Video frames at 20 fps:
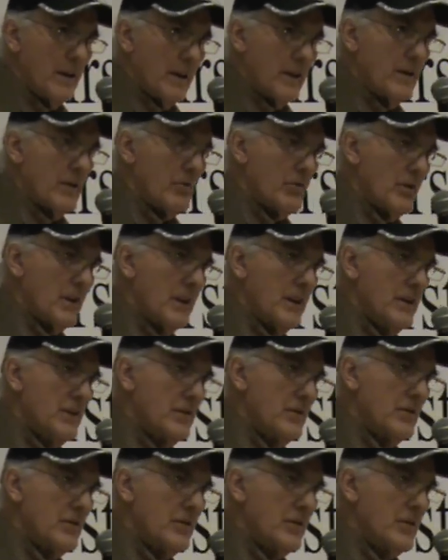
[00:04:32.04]
and the
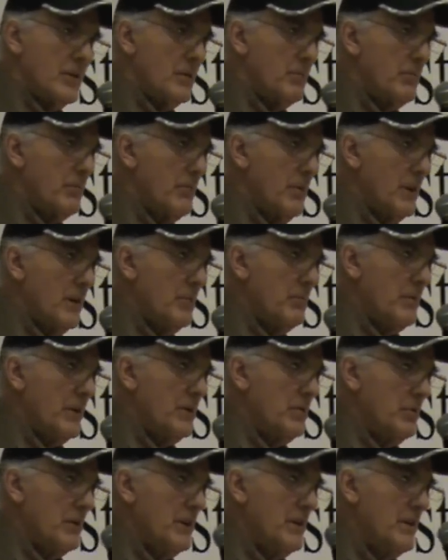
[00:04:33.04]
relationship
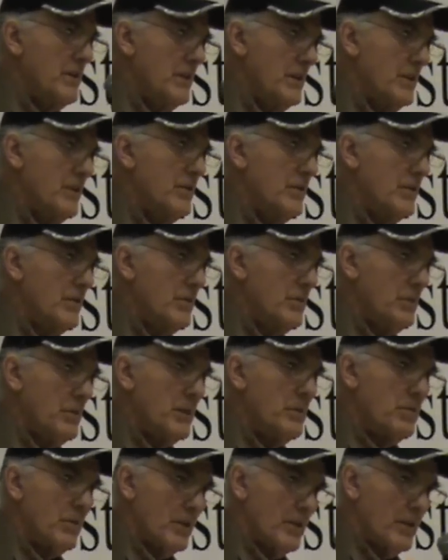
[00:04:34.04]
between Indigenous
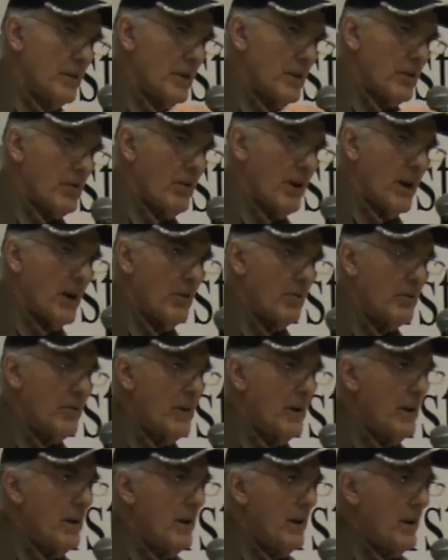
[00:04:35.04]
people and the Crown.
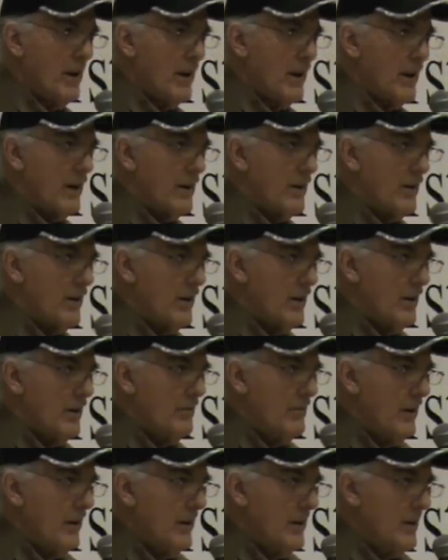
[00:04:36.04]
And
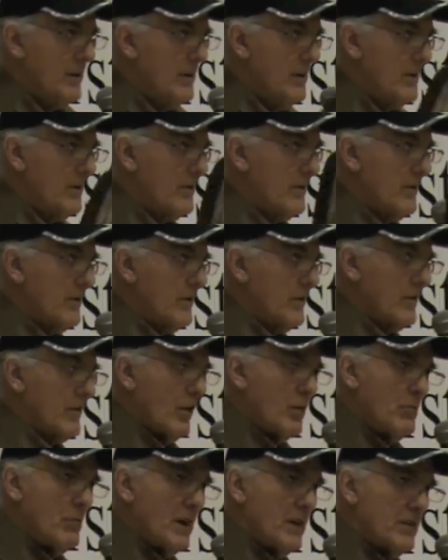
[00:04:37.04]
there's
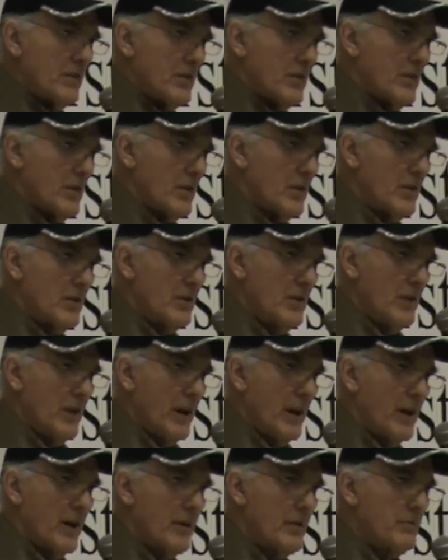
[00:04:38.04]
so much to learn
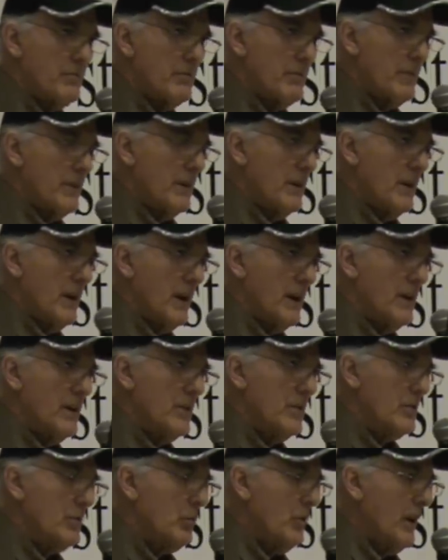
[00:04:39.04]
there. And
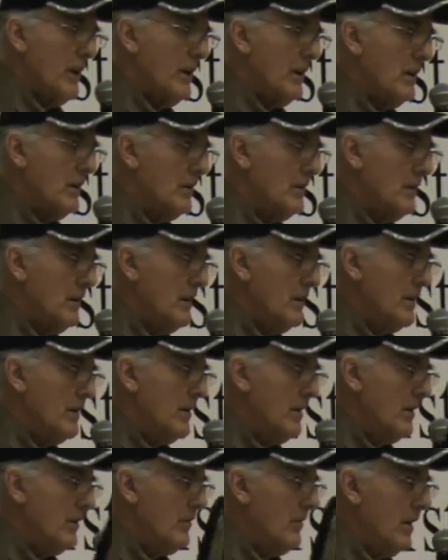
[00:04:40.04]
as well,
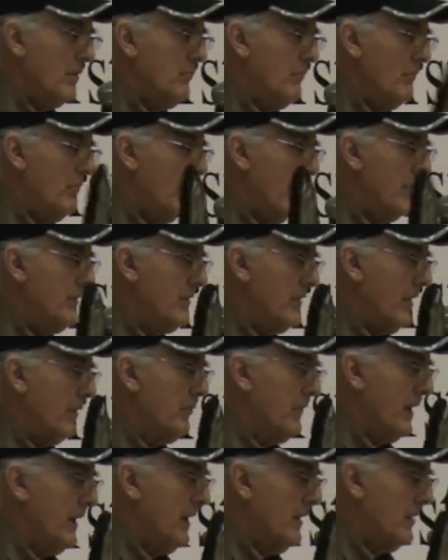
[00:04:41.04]
and I read
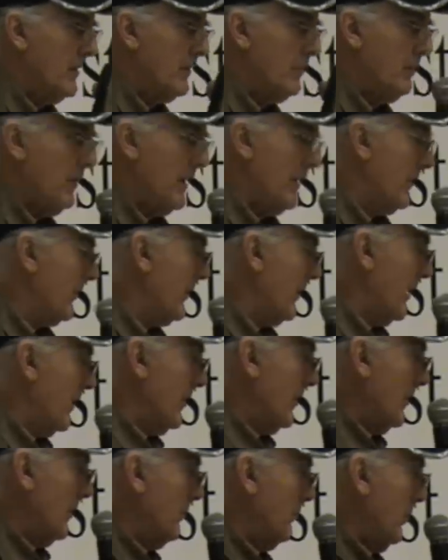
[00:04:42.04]
something else I
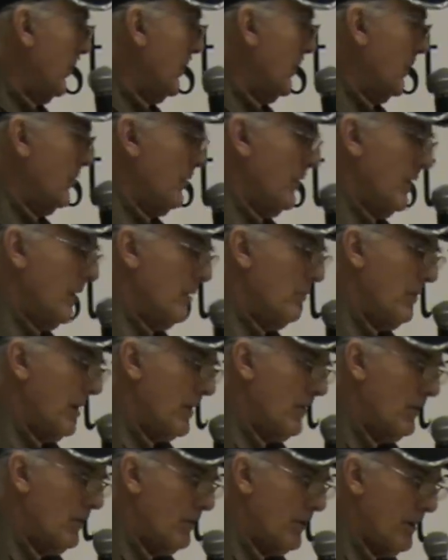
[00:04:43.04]
saw a book out there
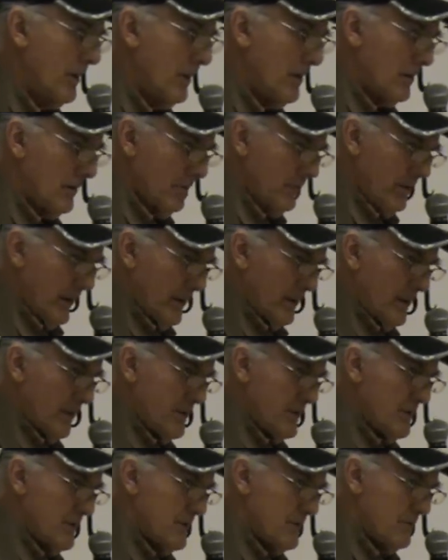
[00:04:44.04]
by Gord Hill. In fact,
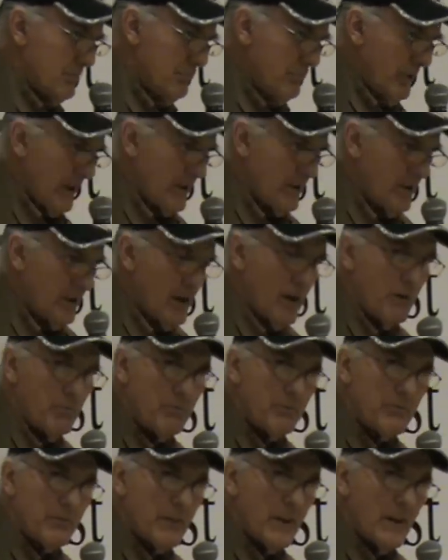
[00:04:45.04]
I just picked it
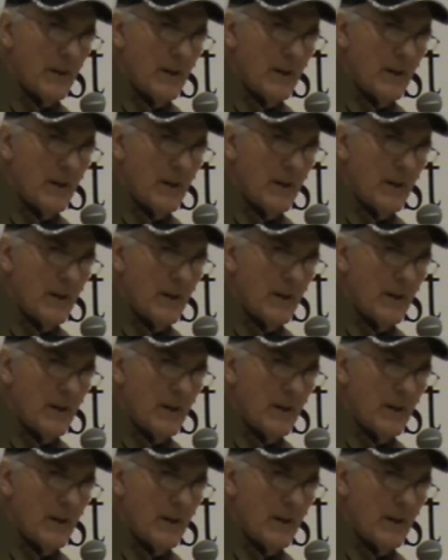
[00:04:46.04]
up.